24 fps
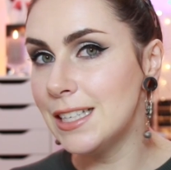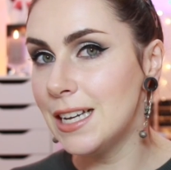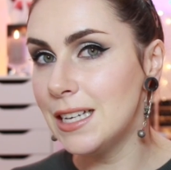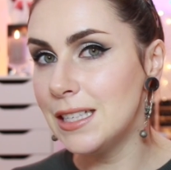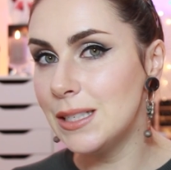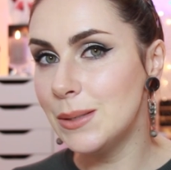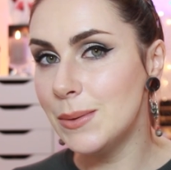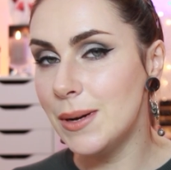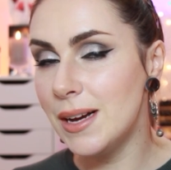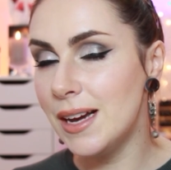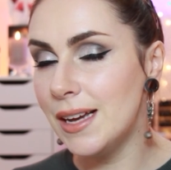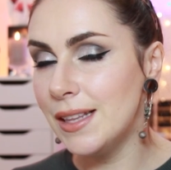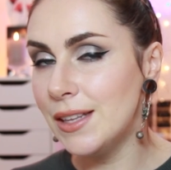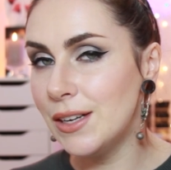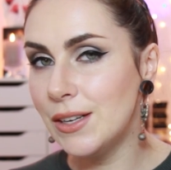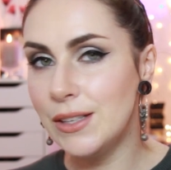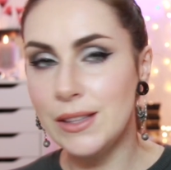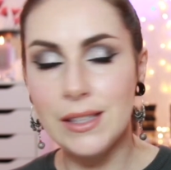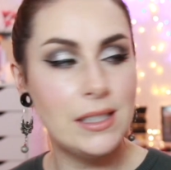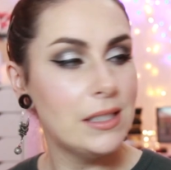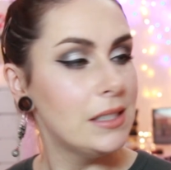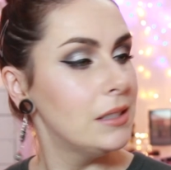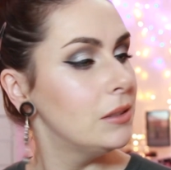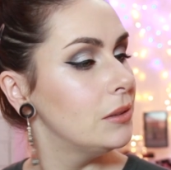That's why I
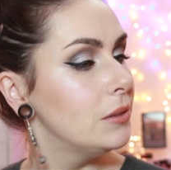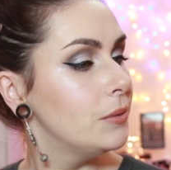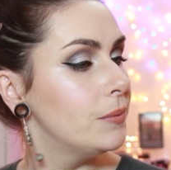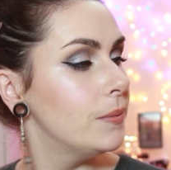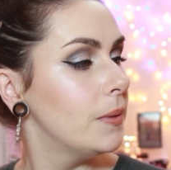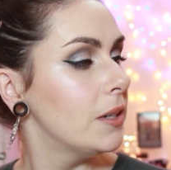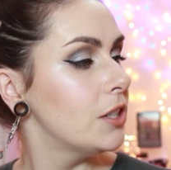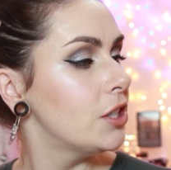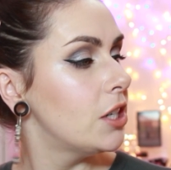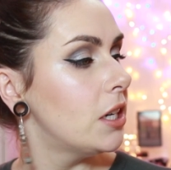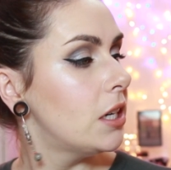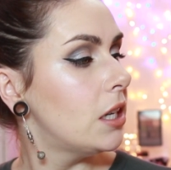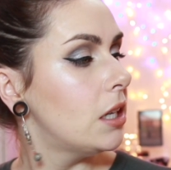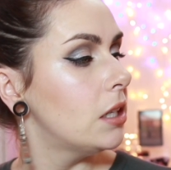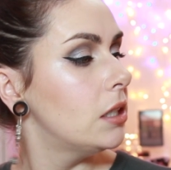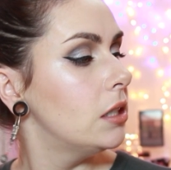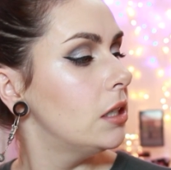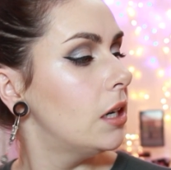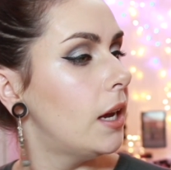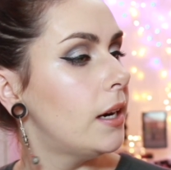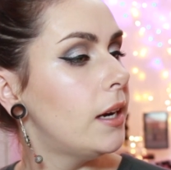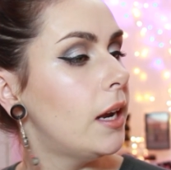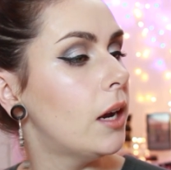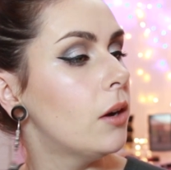thought they were gel.
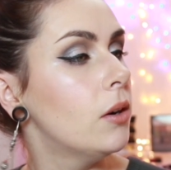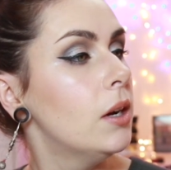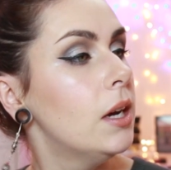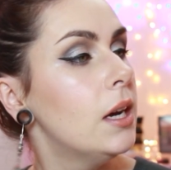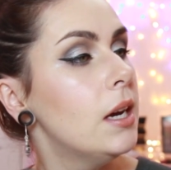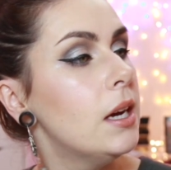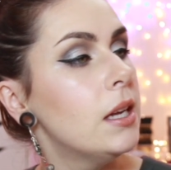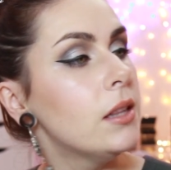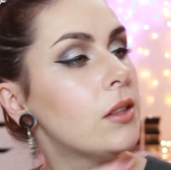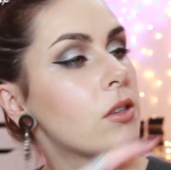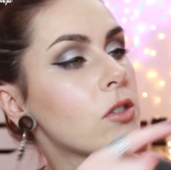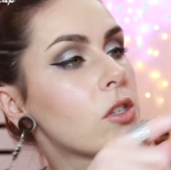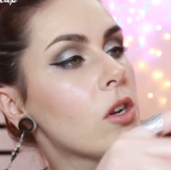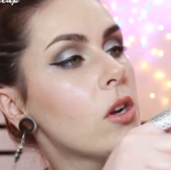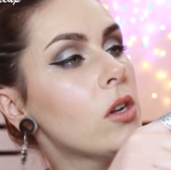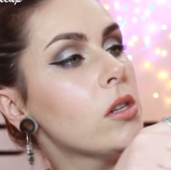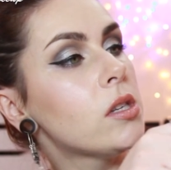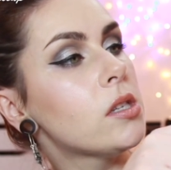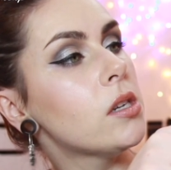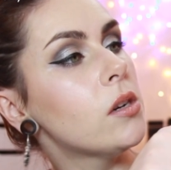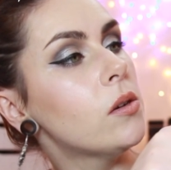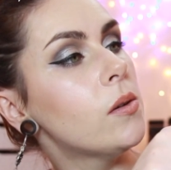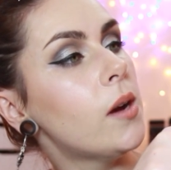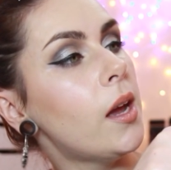Anyhow, there's
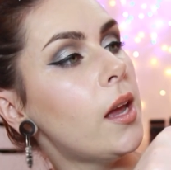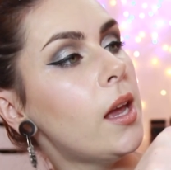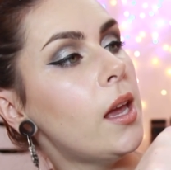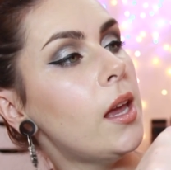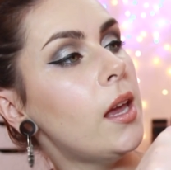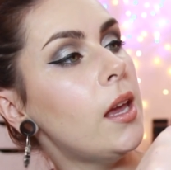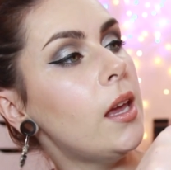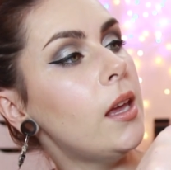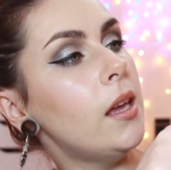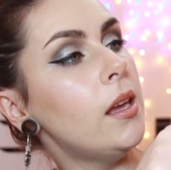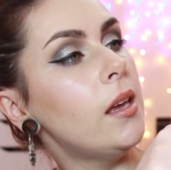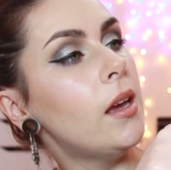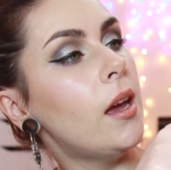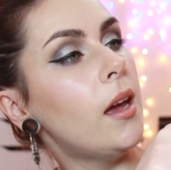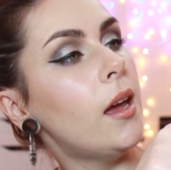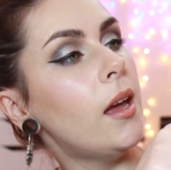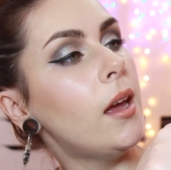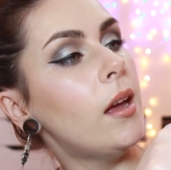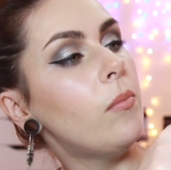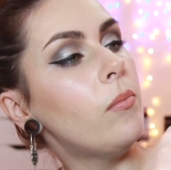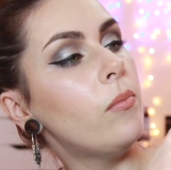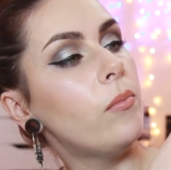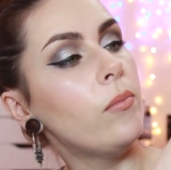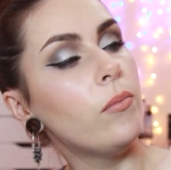also a
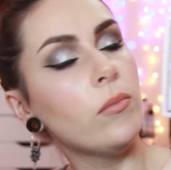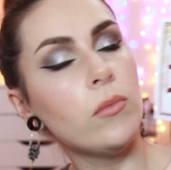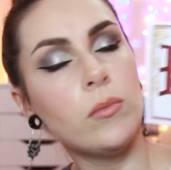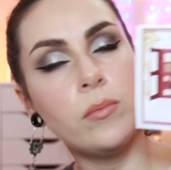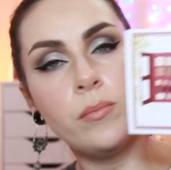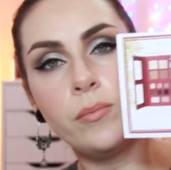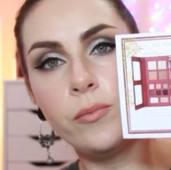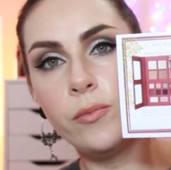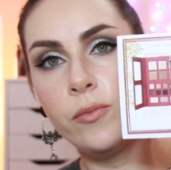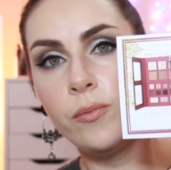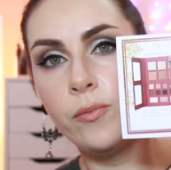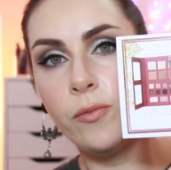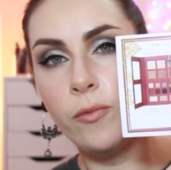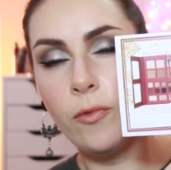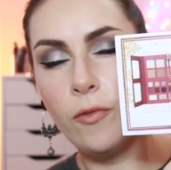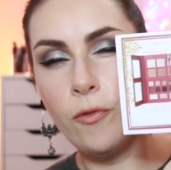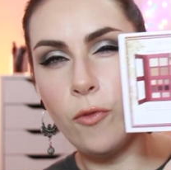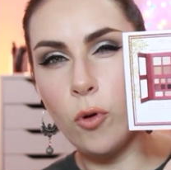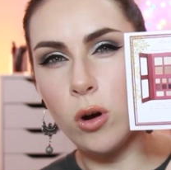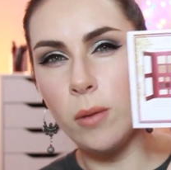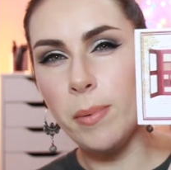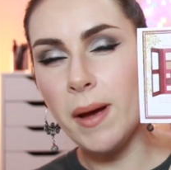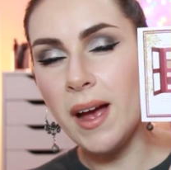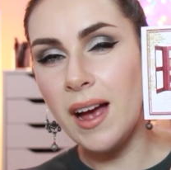um,
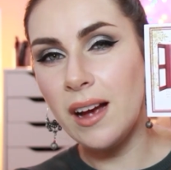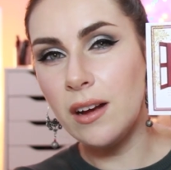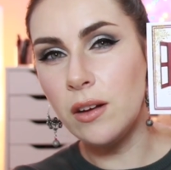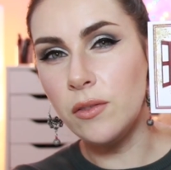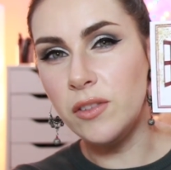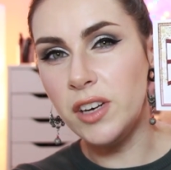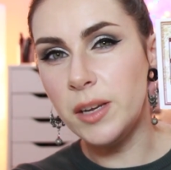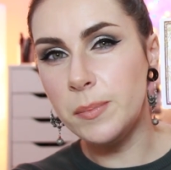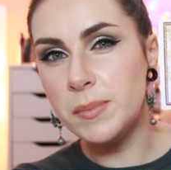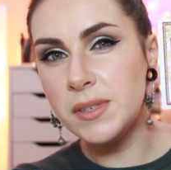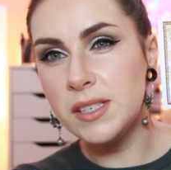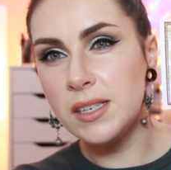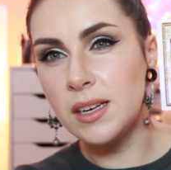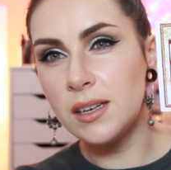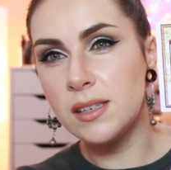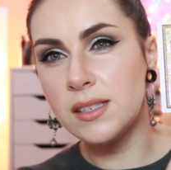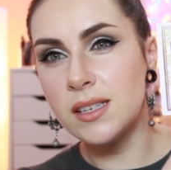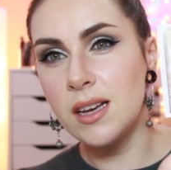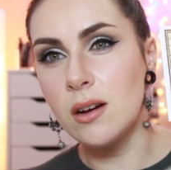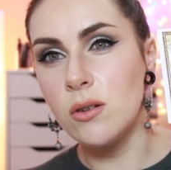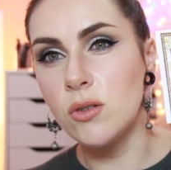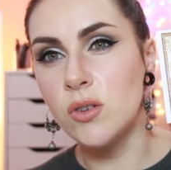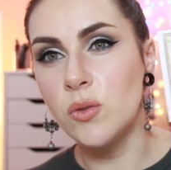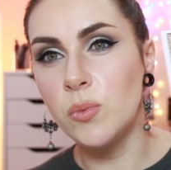four pack of
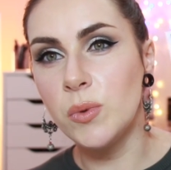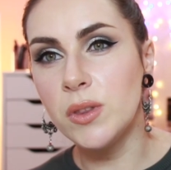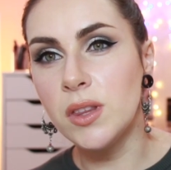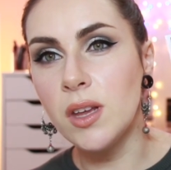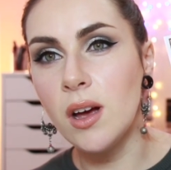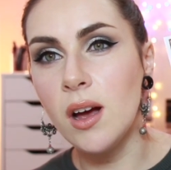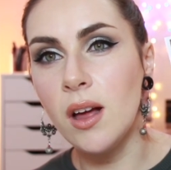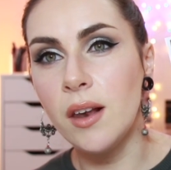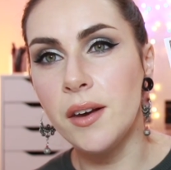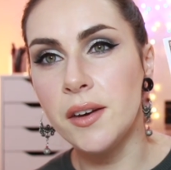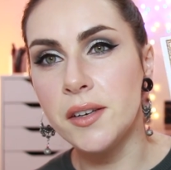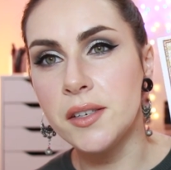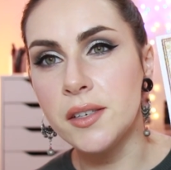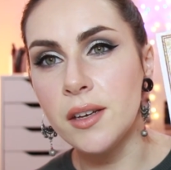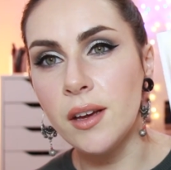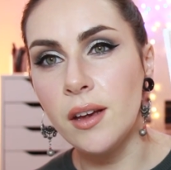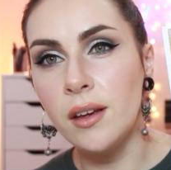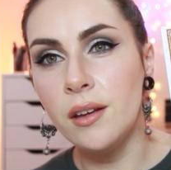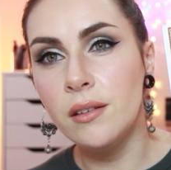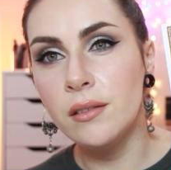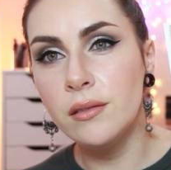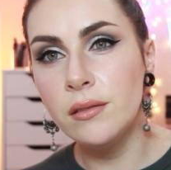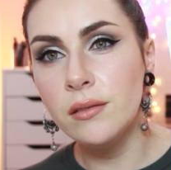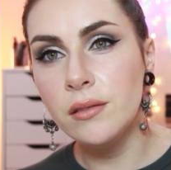lipsticks out with the
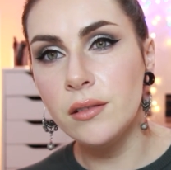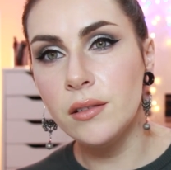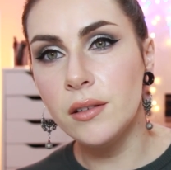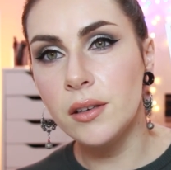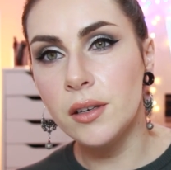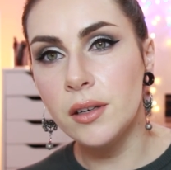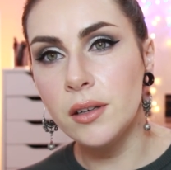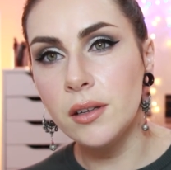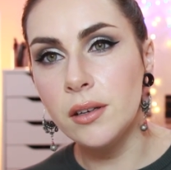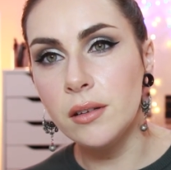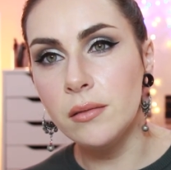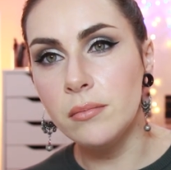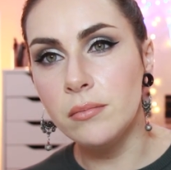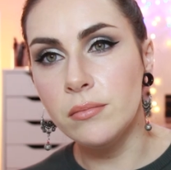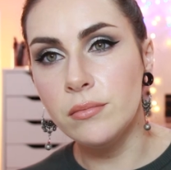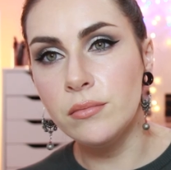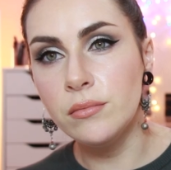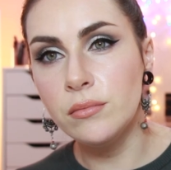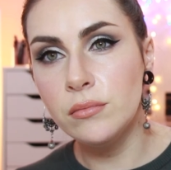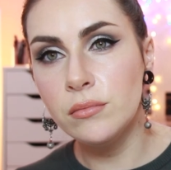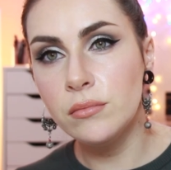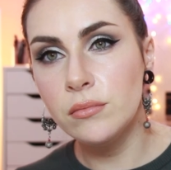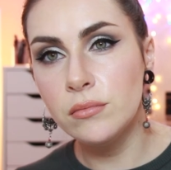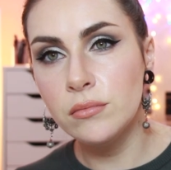holiday
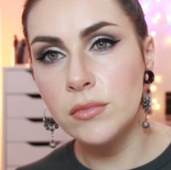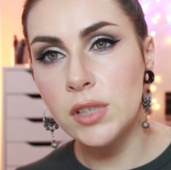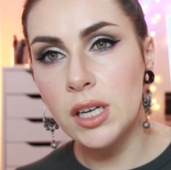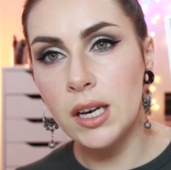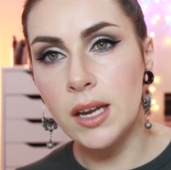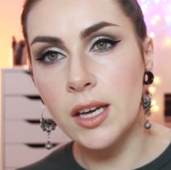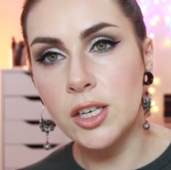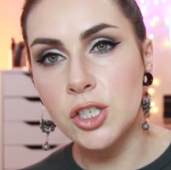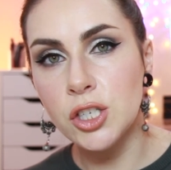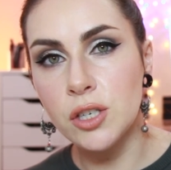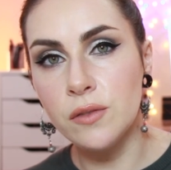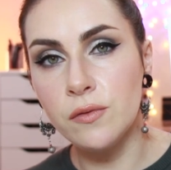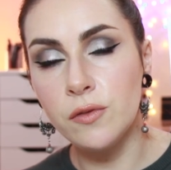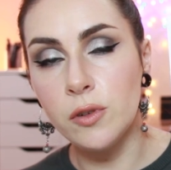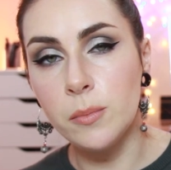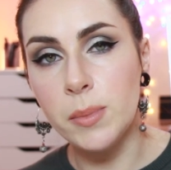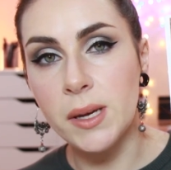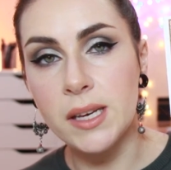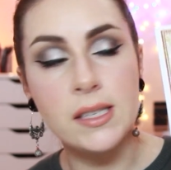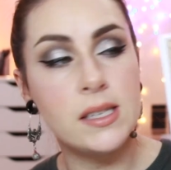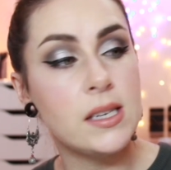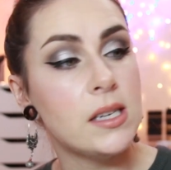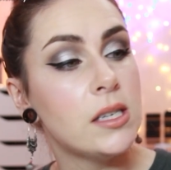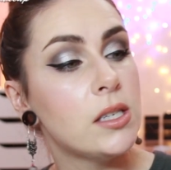um, collection for
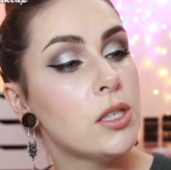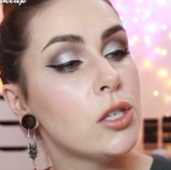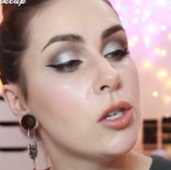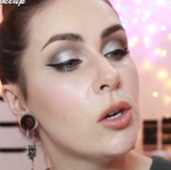Pixi.